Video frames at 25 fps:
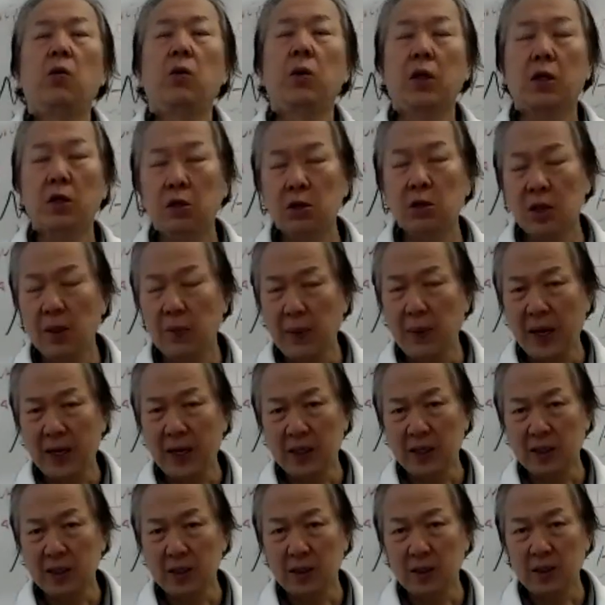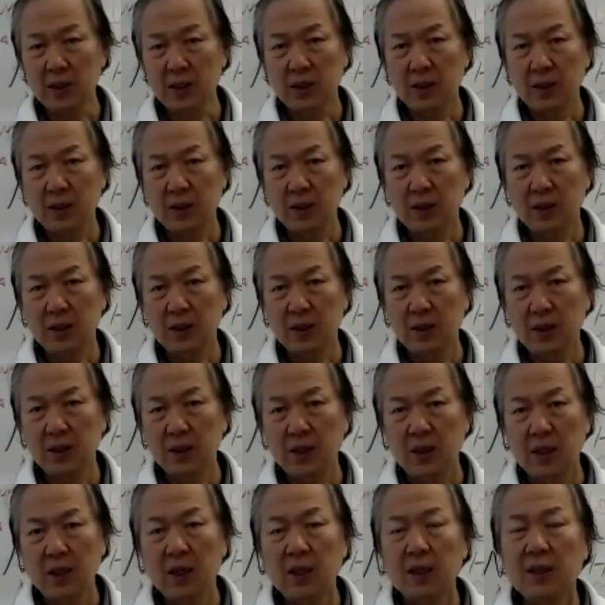We call the base.
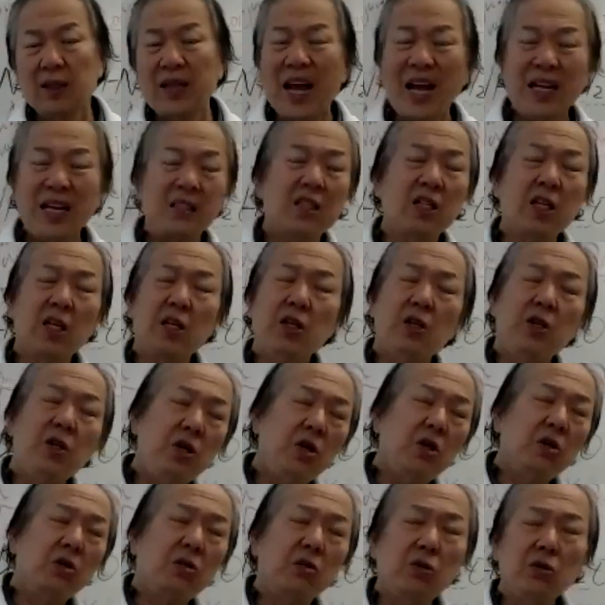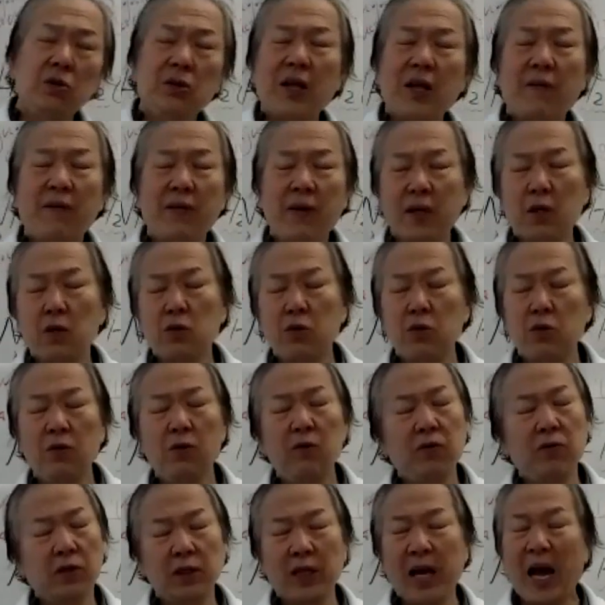That's the new
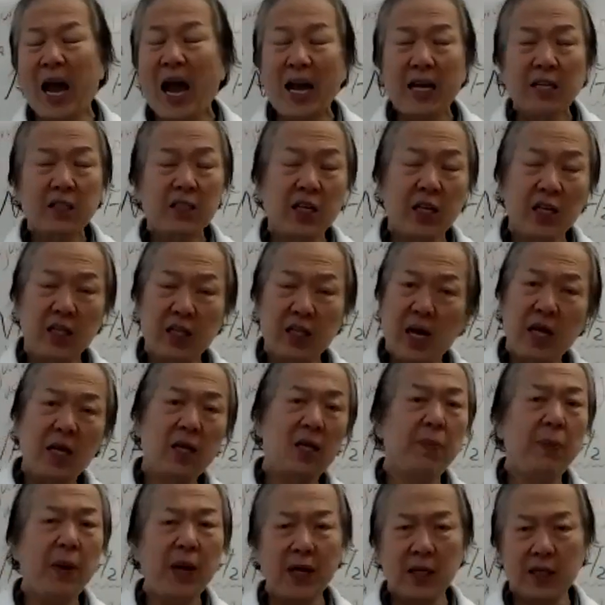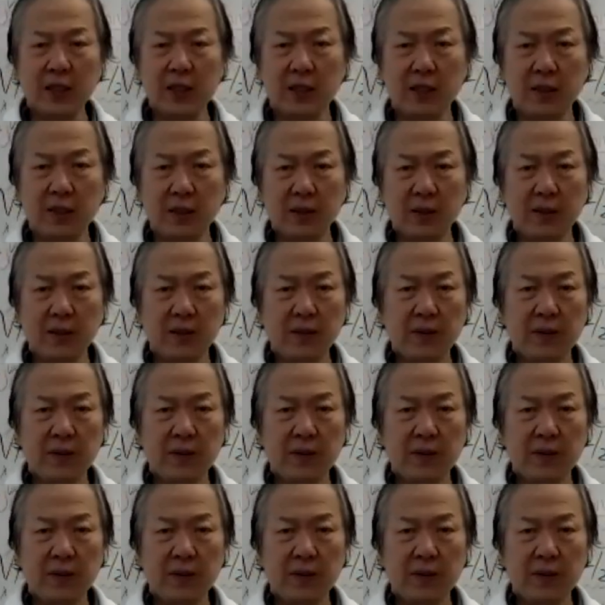definition for the acid and the base.